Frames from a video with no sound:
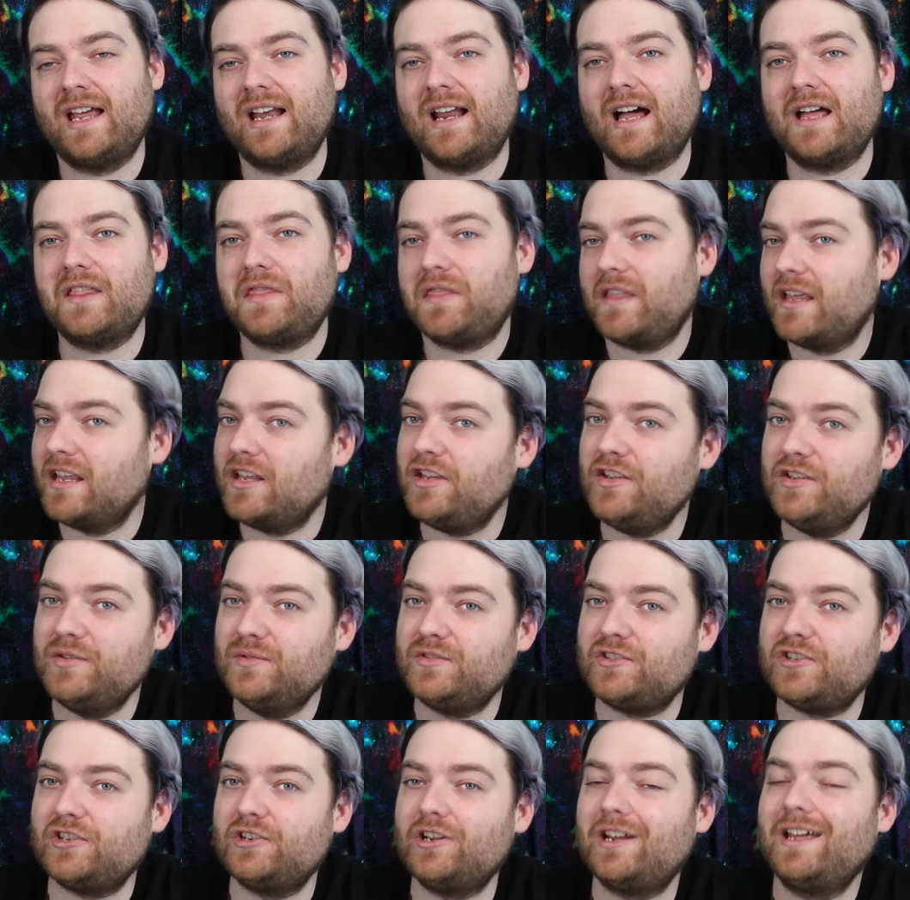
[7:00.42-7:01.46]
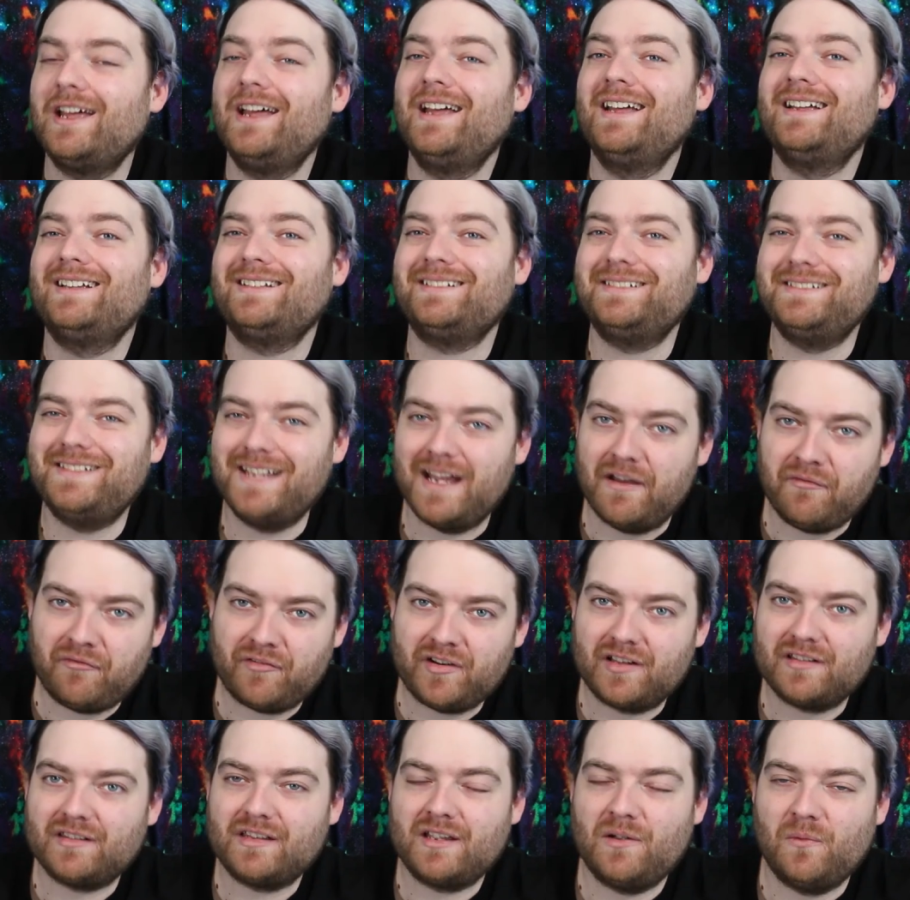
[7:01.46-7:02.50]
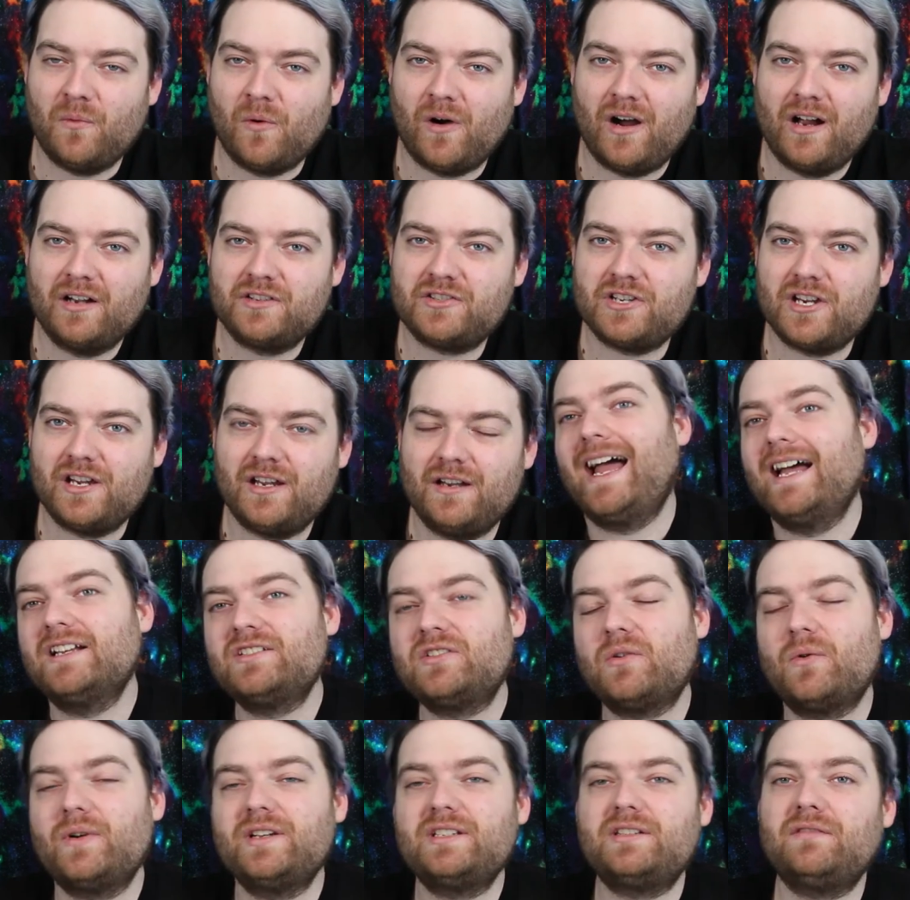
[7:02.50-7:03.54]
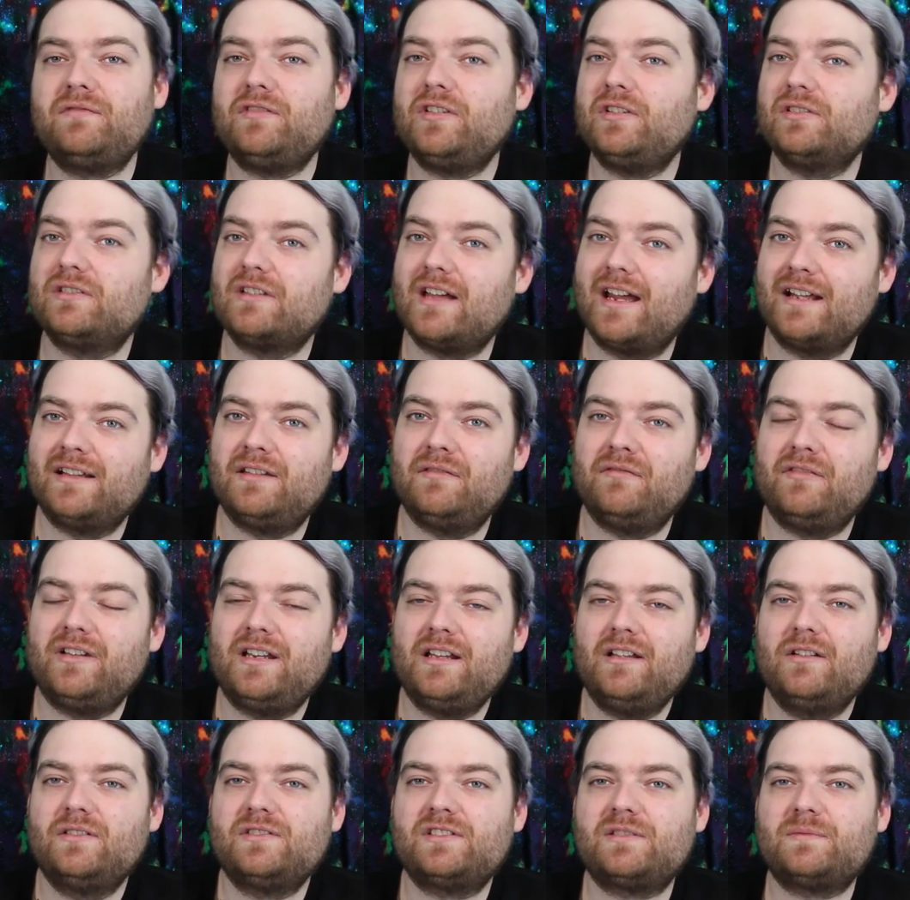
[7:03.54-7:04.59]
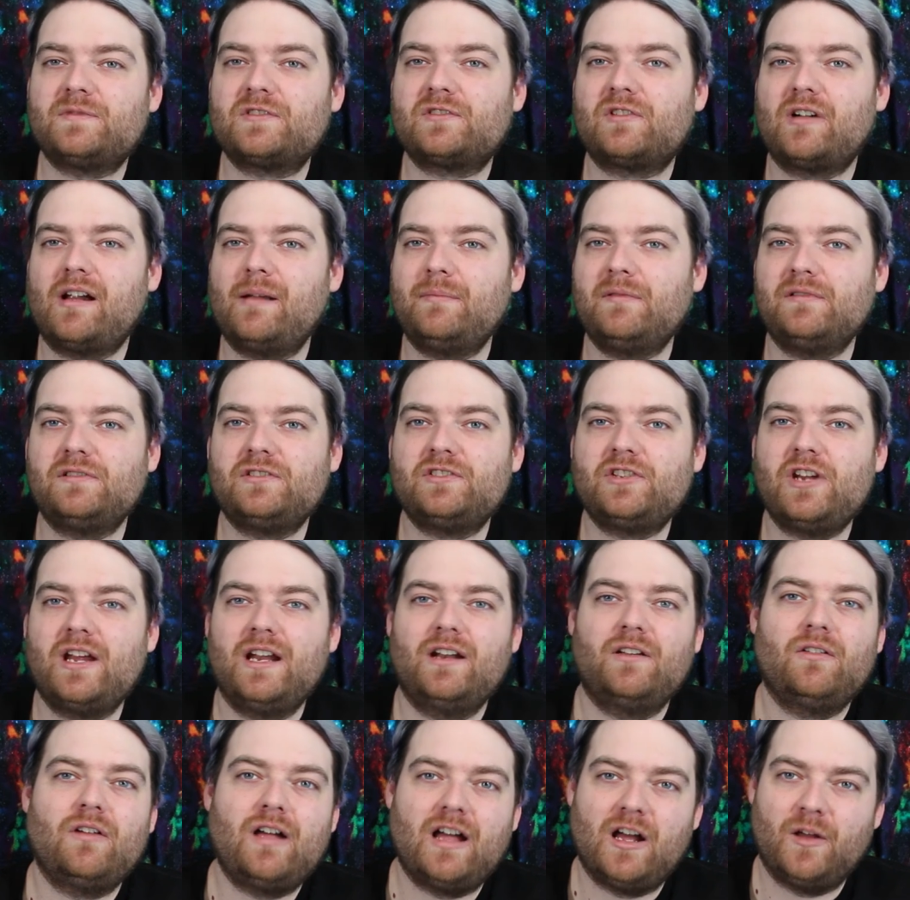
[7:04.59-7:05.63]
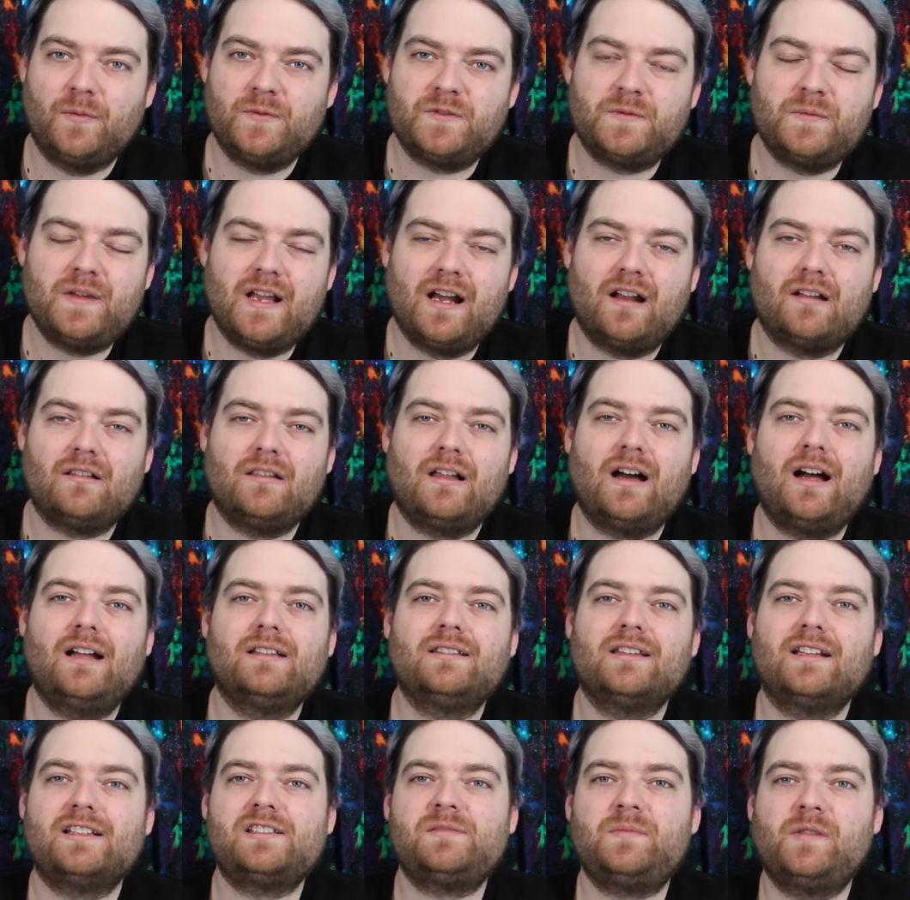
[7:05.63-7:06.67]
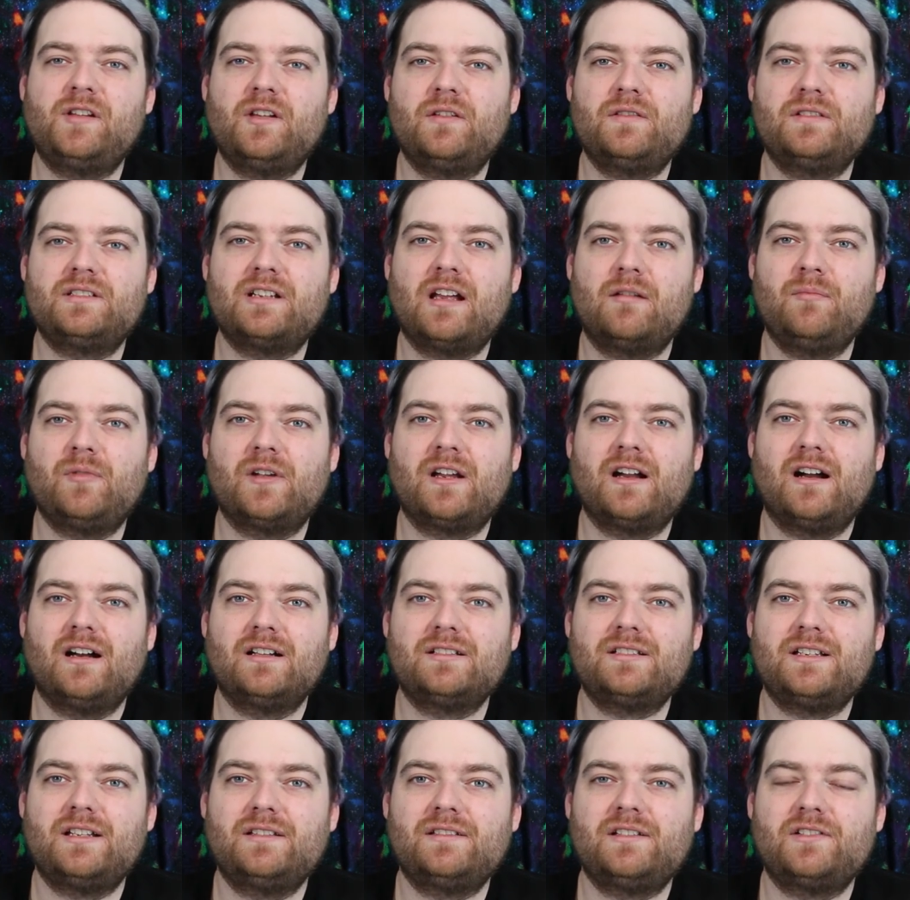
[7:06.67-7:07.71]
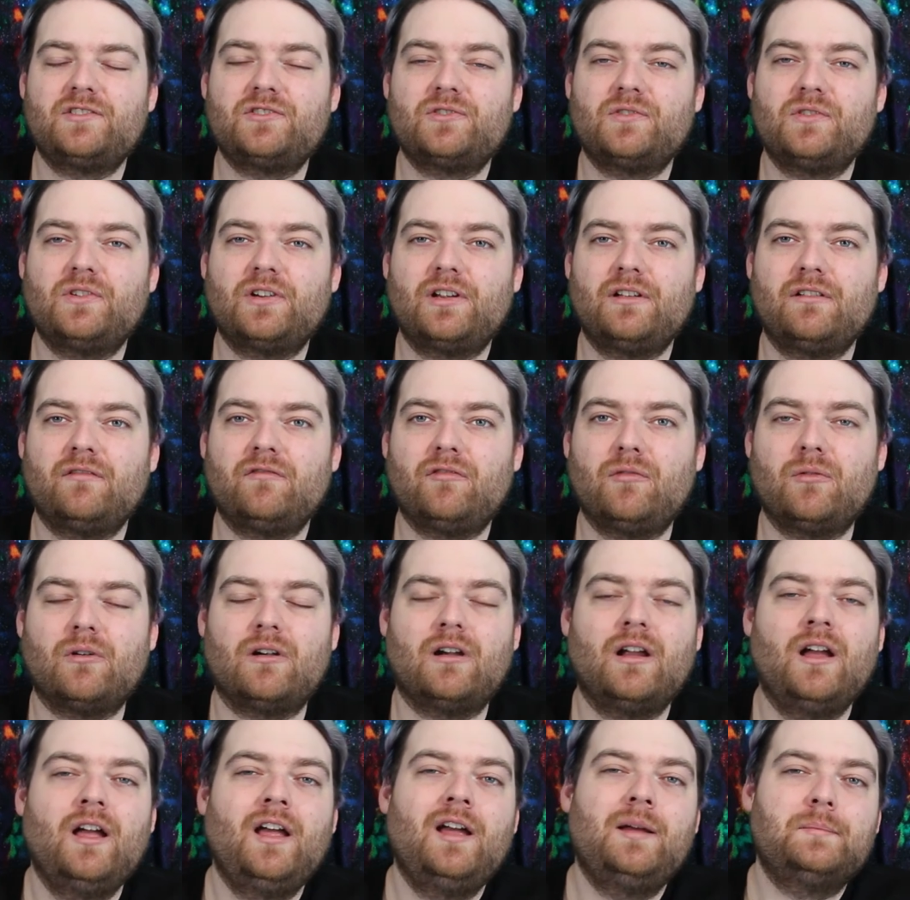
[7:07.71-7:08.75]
and I think you should definitely watch it. As always, if you could like the video and subscribe to the channel, helps me out a lot and lets me know the type of content that you're looking for.